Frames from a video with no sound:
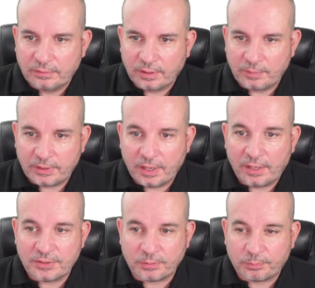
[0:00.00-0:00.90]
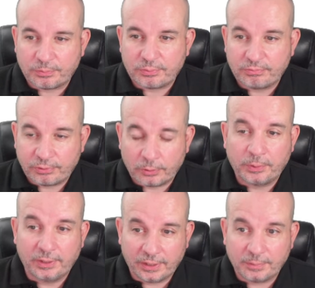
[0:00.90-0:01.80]
I mean, that is a
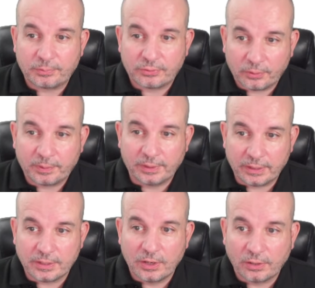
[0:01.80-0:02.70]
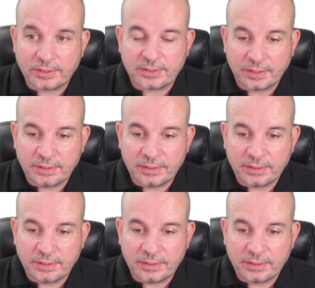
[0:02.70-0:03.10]
properly nice